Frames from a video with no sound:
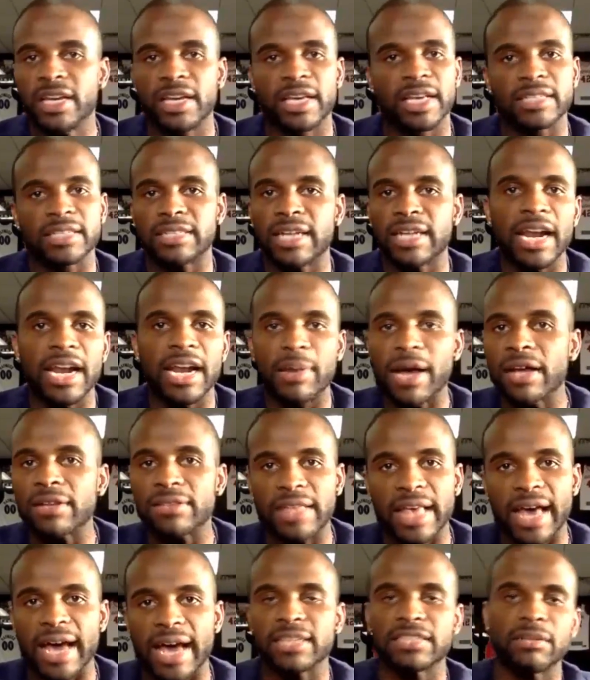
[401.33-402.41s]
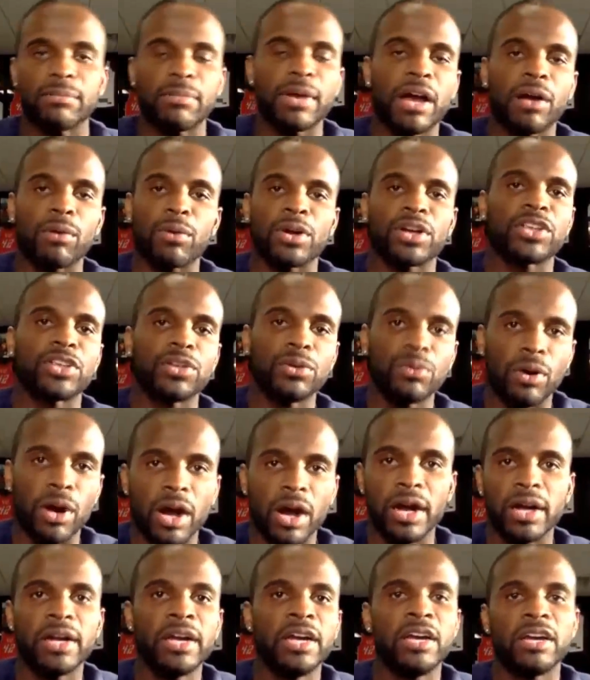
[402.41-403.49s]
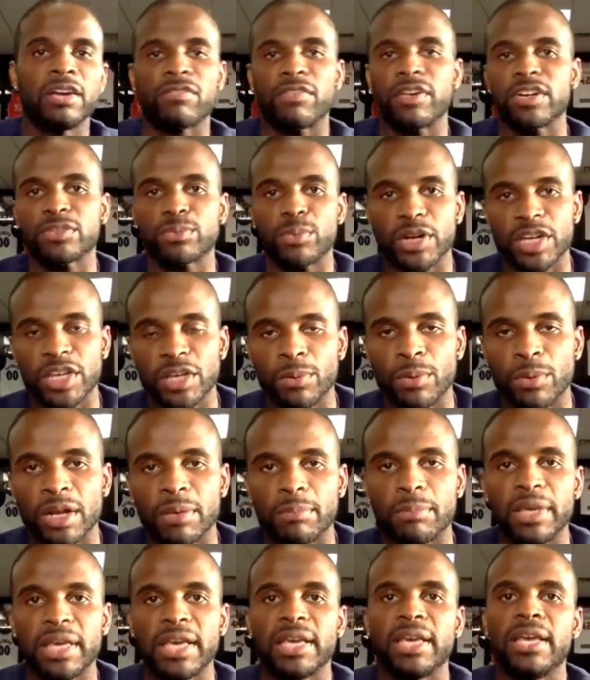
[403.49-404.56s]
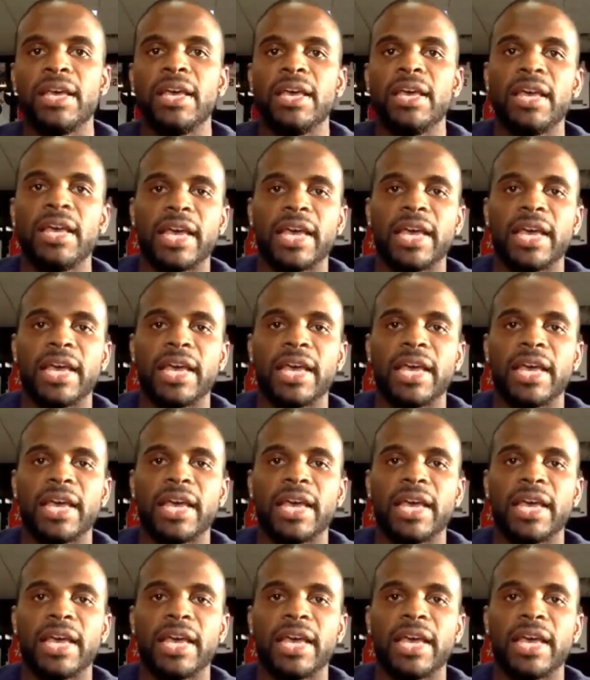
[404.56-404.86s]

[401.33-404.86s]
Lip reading: It's not about that. It's about where you are versus where you want to be.